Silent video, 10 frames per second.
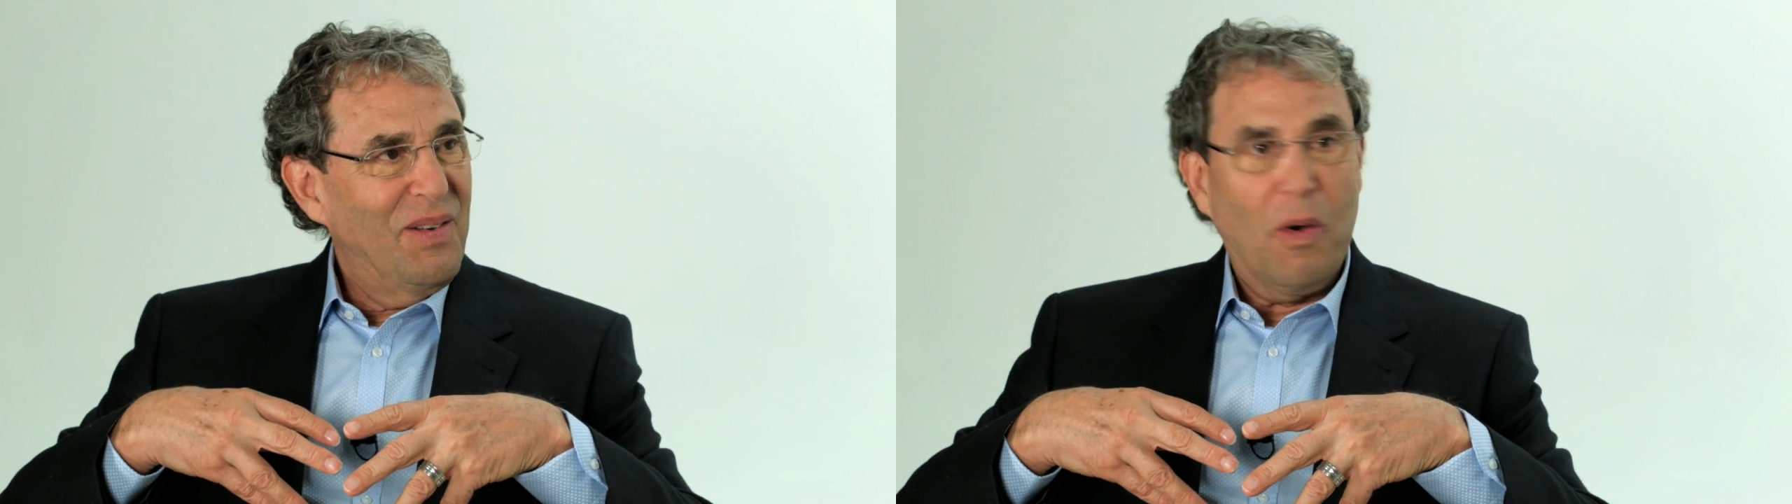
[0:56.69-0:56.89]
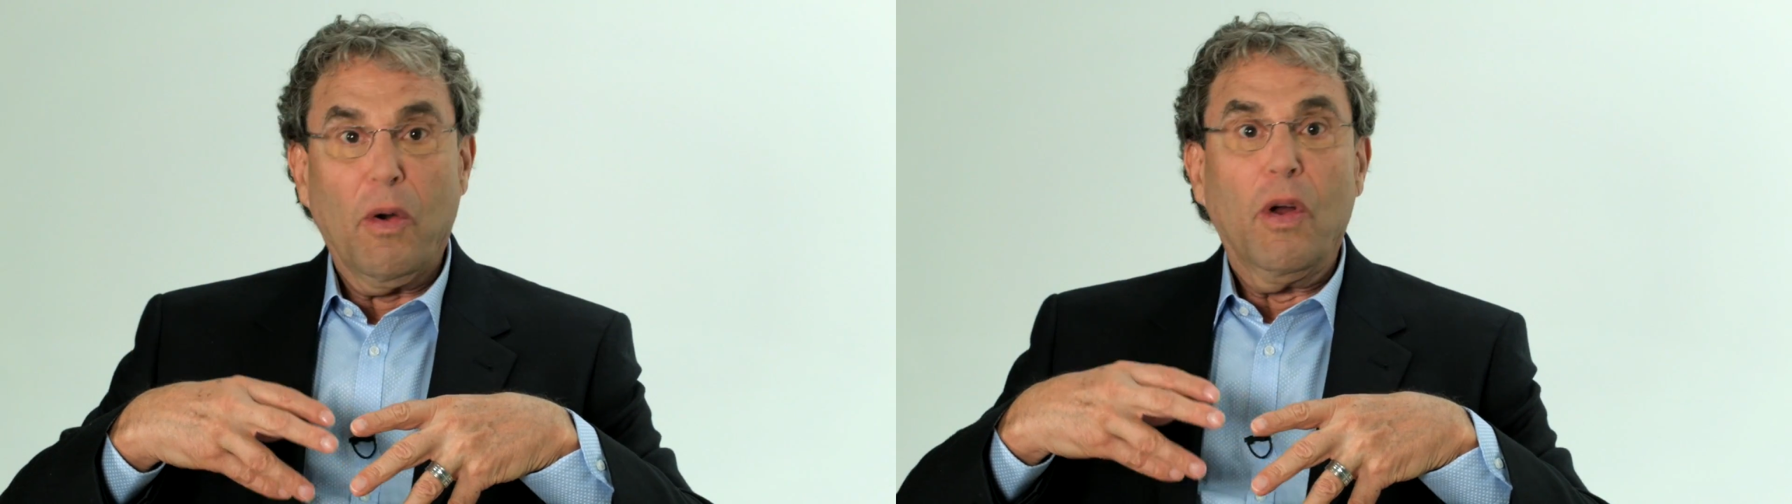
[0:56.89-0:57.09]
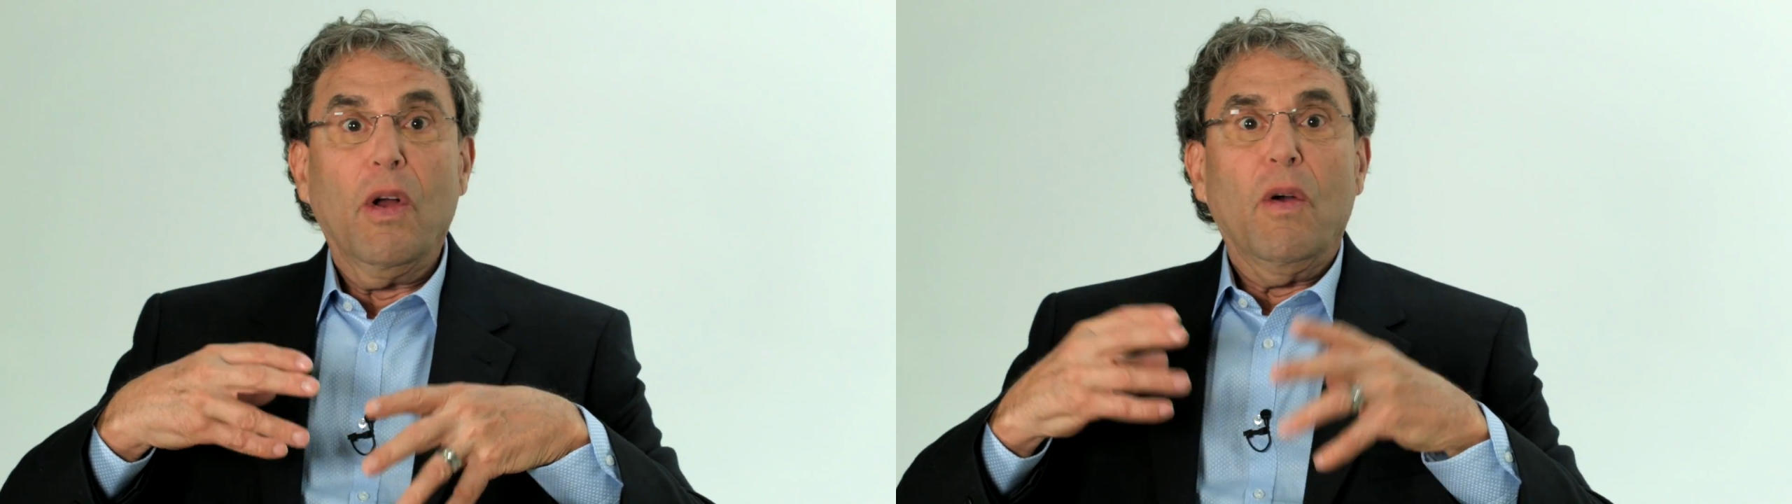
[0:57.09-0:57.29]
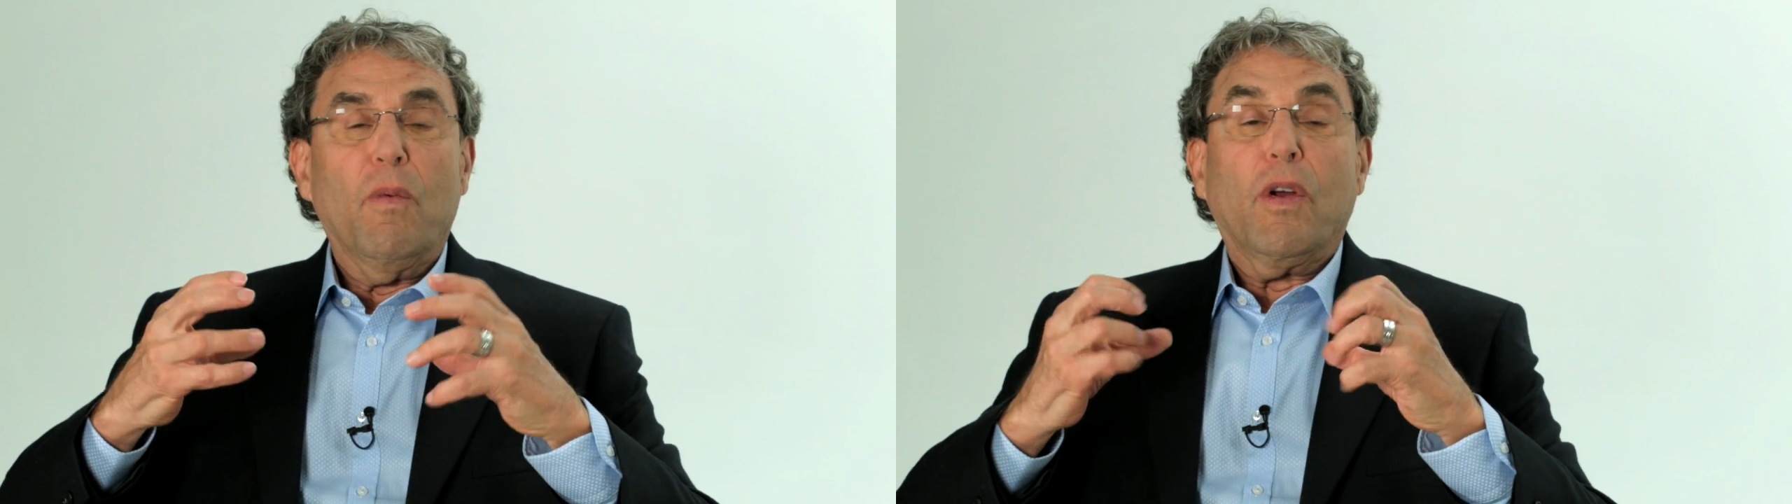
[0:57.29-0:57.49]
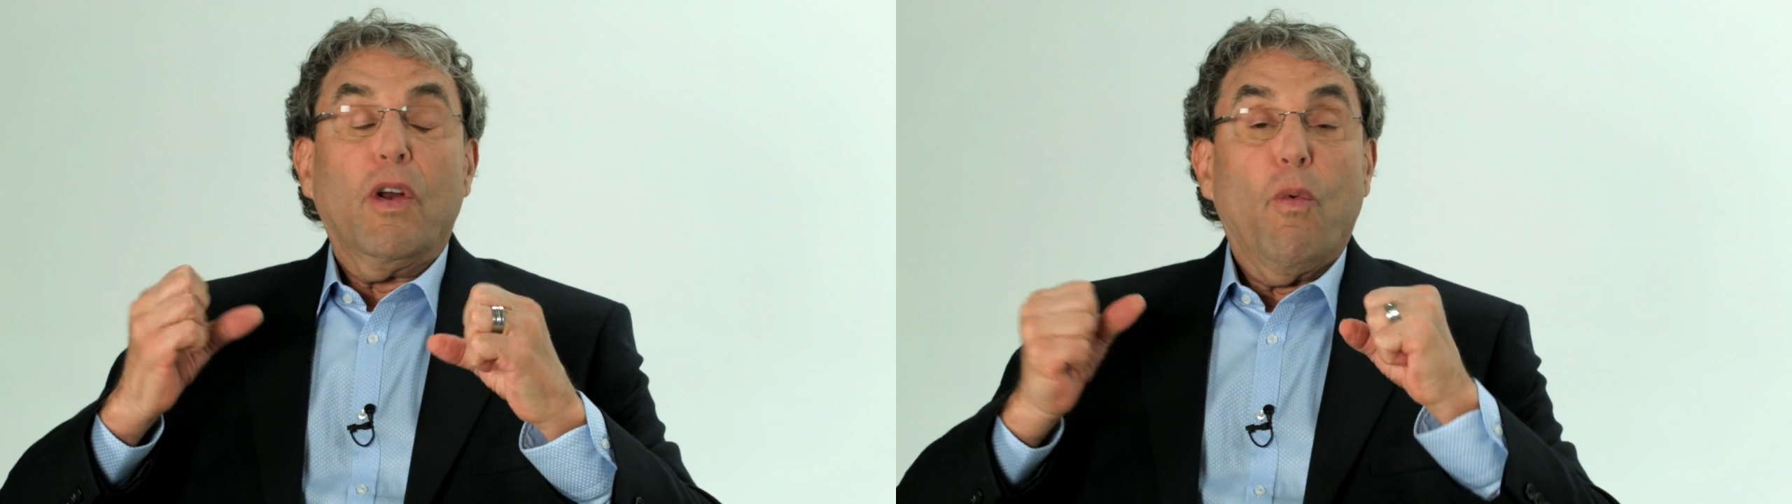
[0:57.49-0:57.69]
or
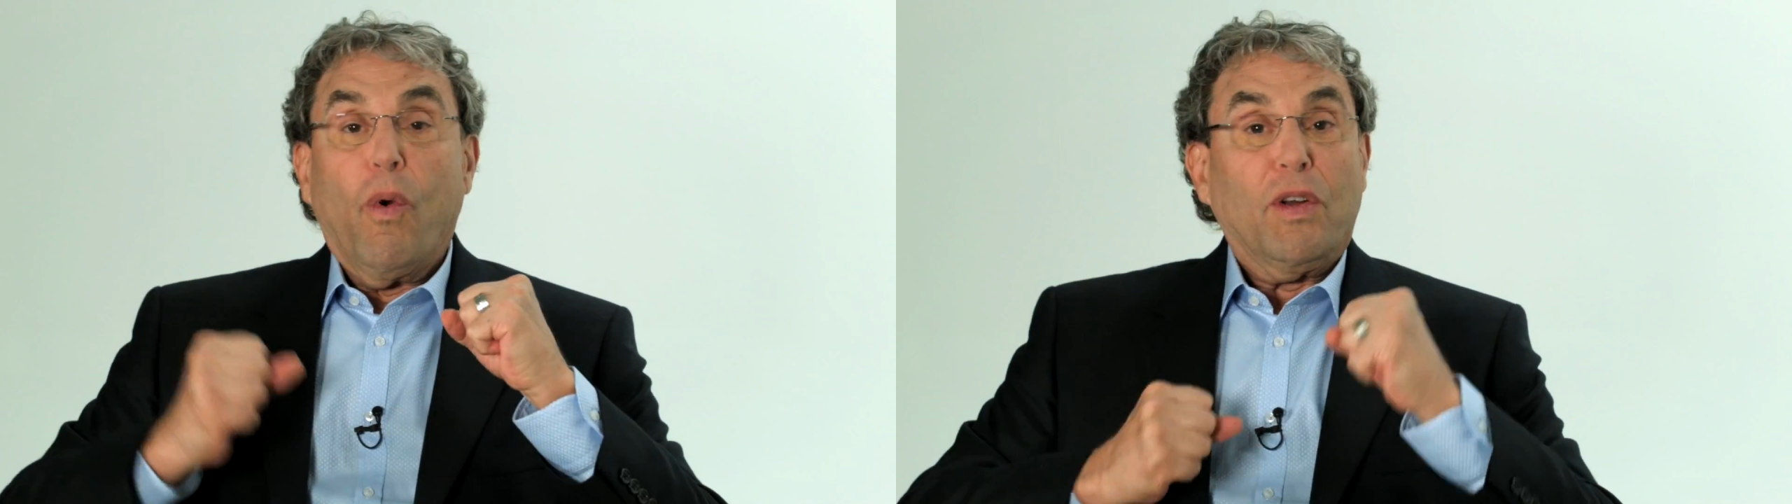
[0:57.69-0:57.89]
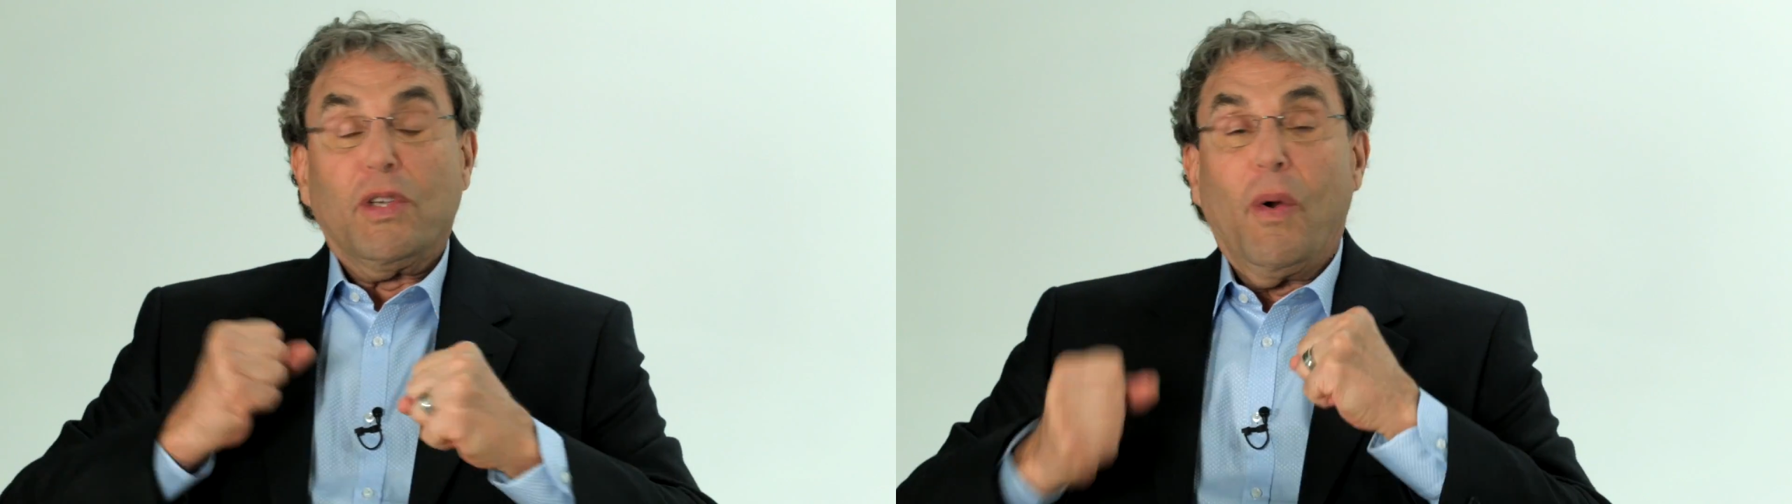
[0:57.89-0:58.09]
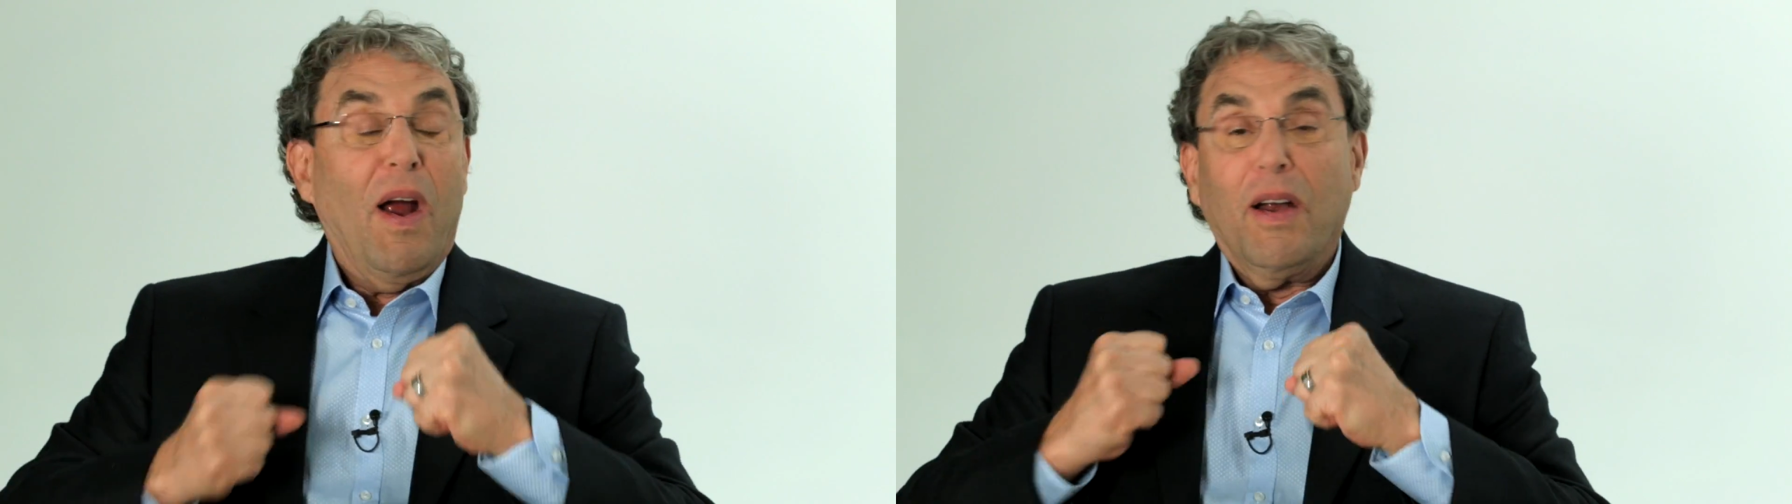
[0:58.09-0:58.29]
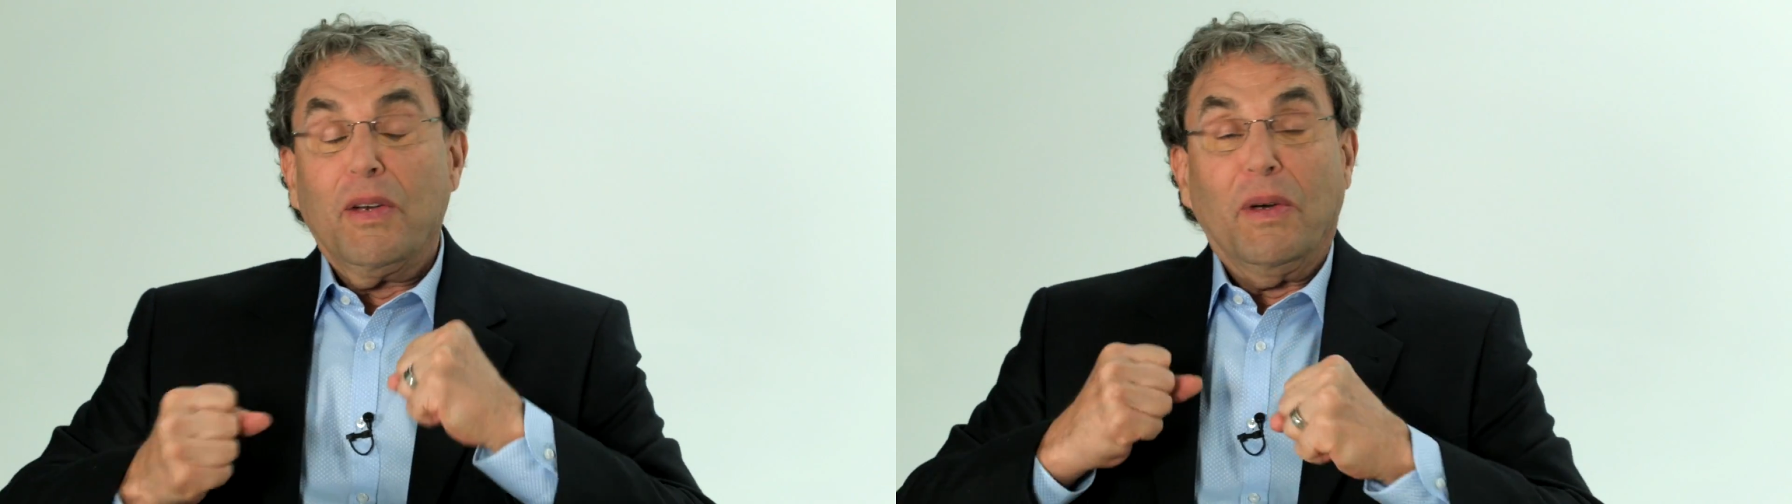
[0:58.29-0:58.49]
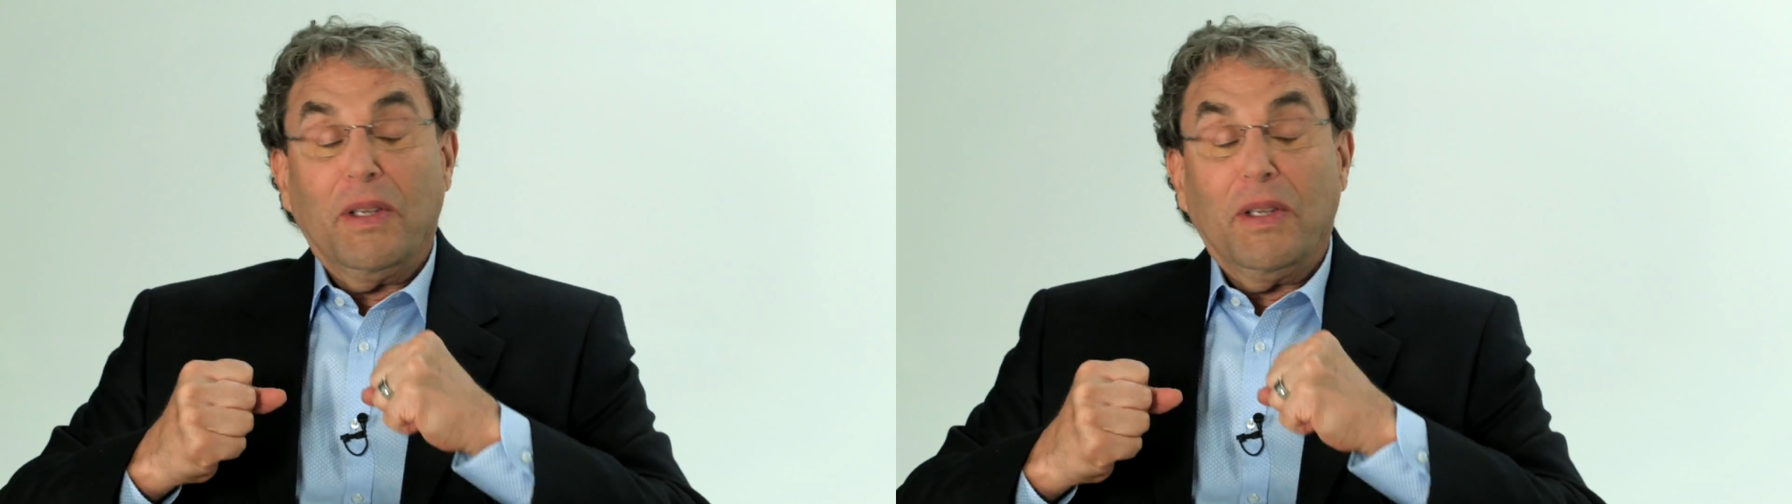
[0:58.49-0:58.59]
we're going to work so hard to